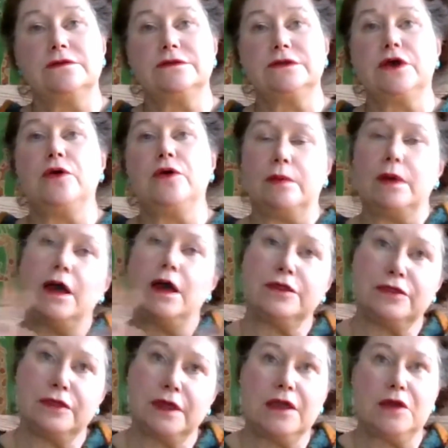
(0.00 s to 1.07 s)
So I
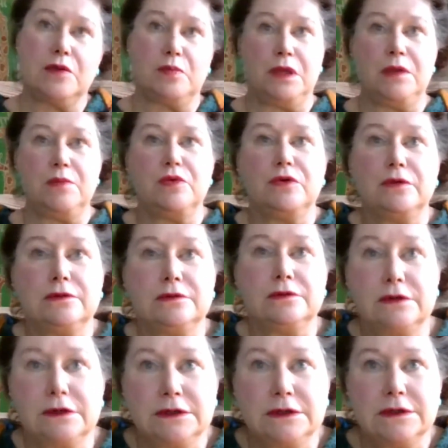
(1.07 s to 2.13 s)
think people
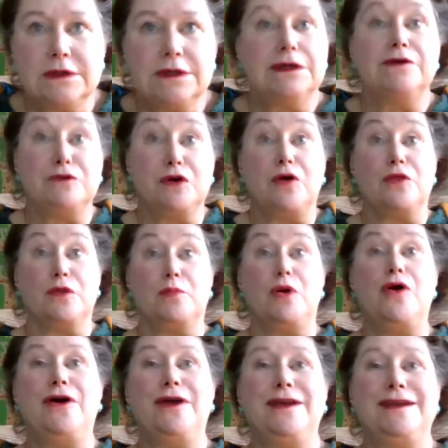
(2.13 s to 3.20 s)
have got the
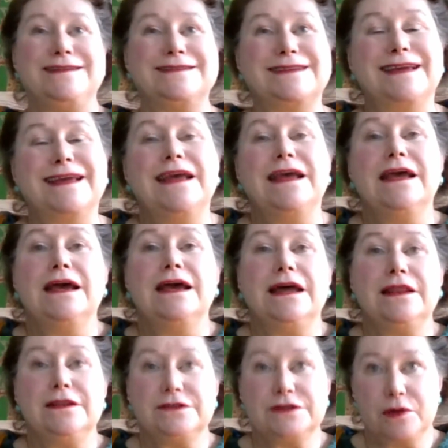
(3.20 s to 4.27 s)
point.
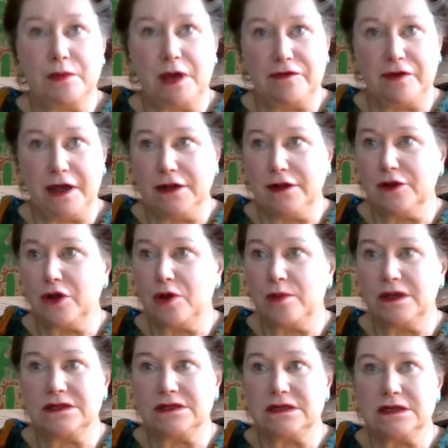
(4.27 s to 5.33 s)
And so my final
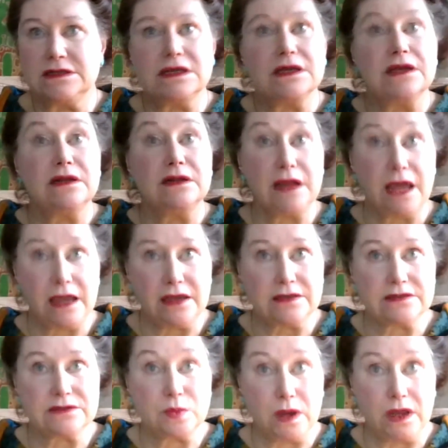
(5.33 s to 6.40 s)
comment is,
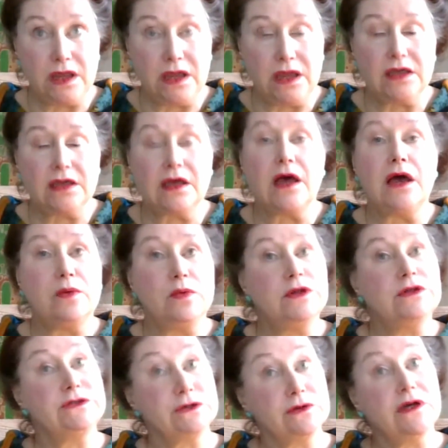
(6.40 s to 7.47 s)
next week I
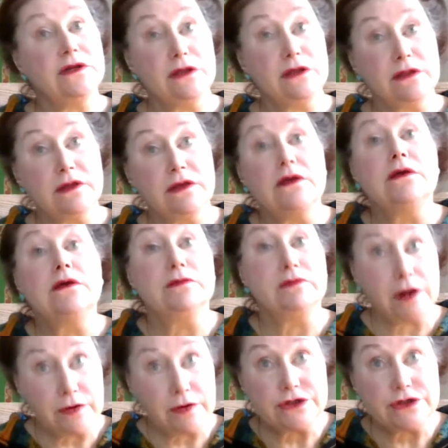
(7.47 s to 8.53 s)
will do another
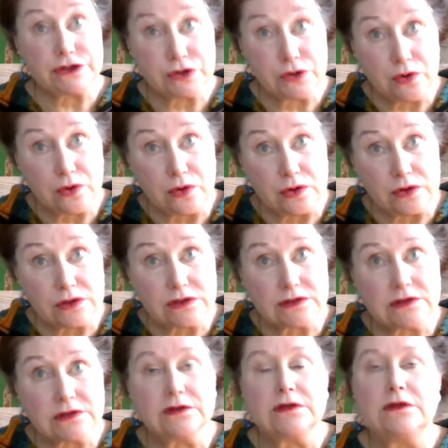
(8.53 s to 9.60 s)
very short